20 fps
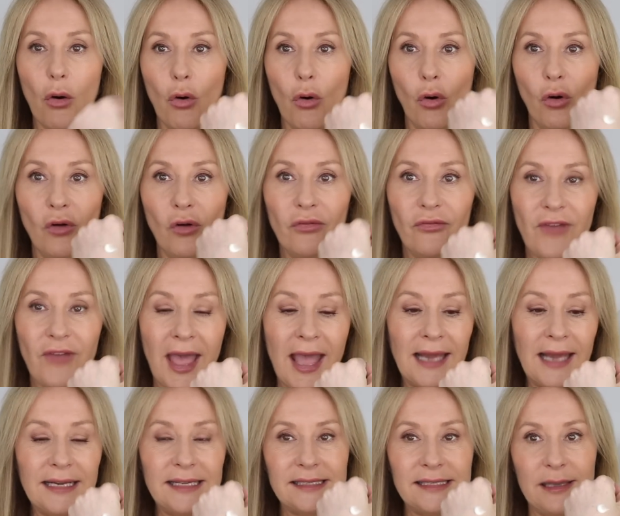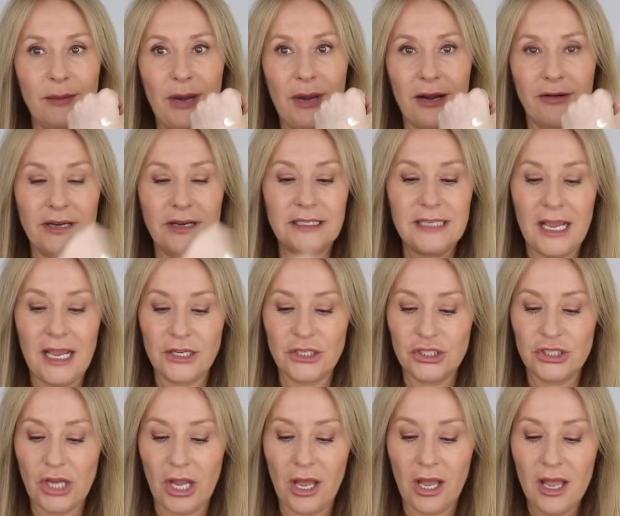all fairly similar in
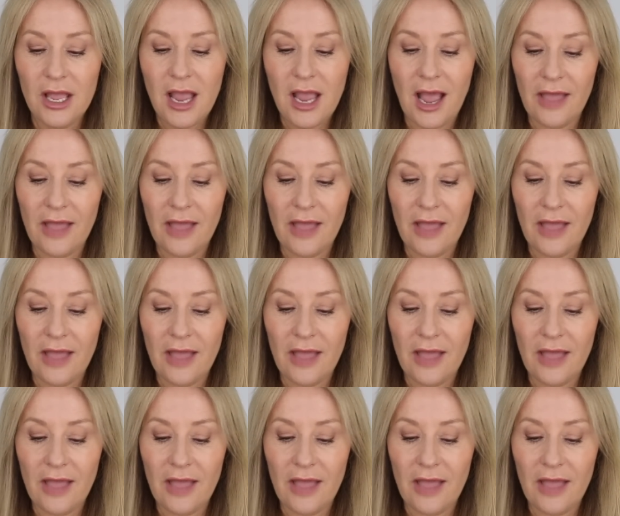texture,